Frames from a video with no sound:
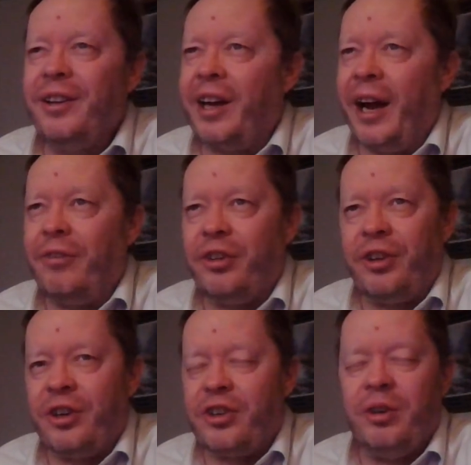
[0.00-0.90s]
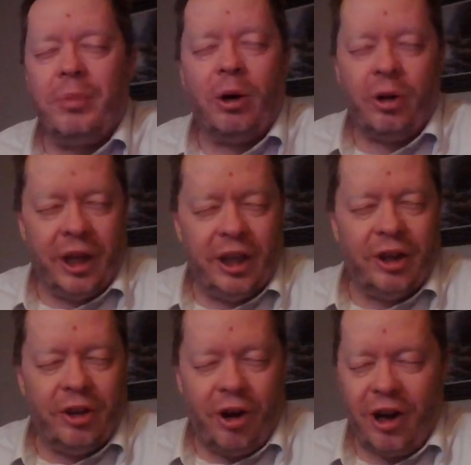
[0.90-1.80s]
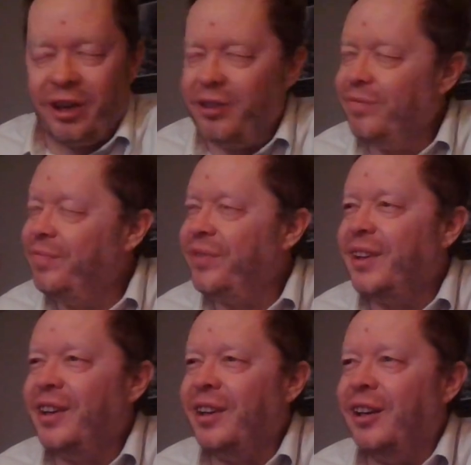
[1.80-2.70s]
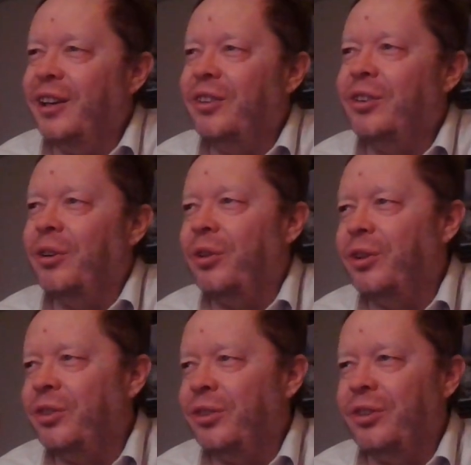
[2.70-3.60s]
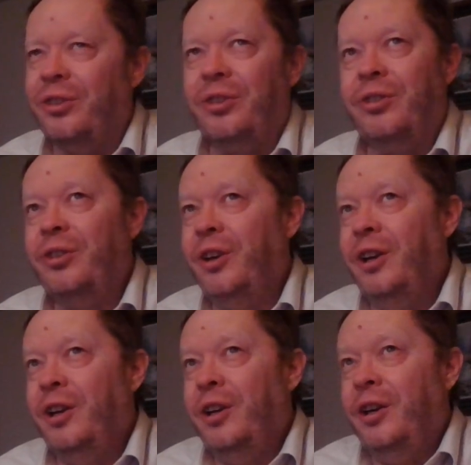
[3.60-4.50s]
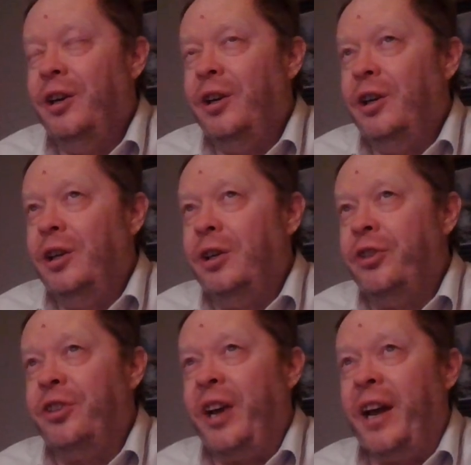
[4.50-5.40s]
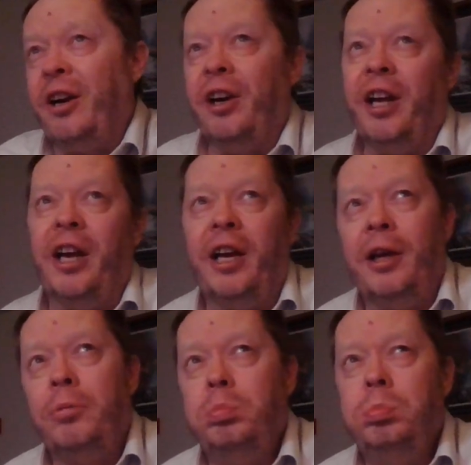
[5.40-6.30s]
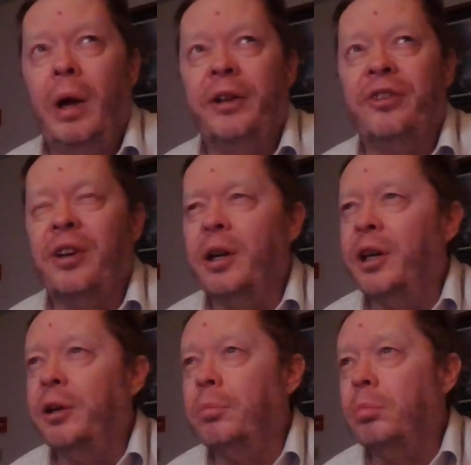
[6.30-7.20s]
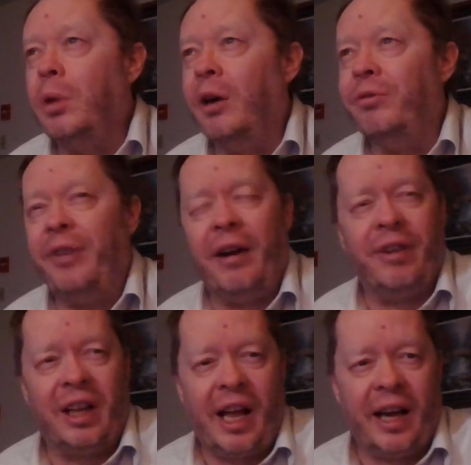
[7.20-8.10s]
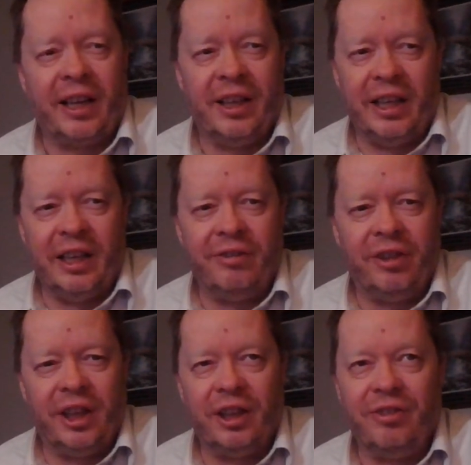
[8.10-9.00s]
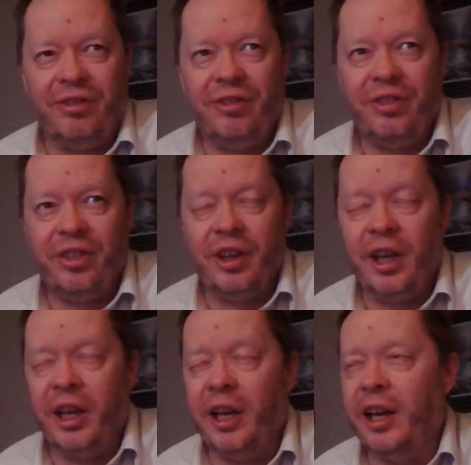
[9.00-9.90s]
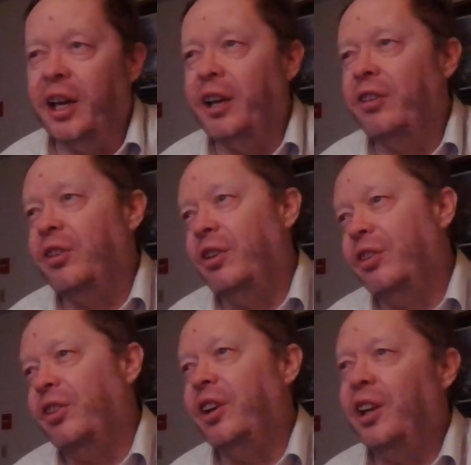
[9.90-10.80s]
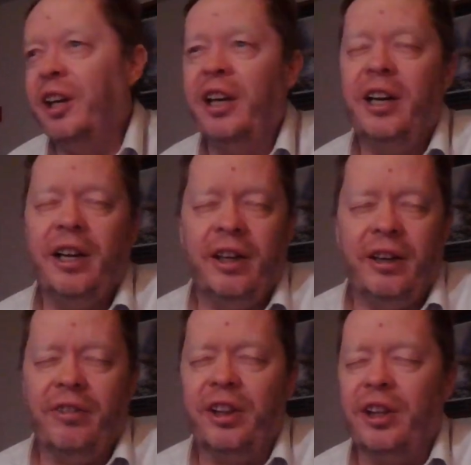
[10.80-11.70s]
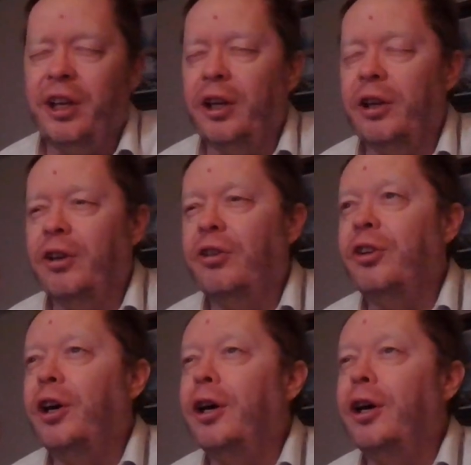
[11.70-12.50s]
the conversation about getting the dog. And so this is Saturday, I'd say around 5 o'clock in the evening. And so it's like, yeah, and everything. And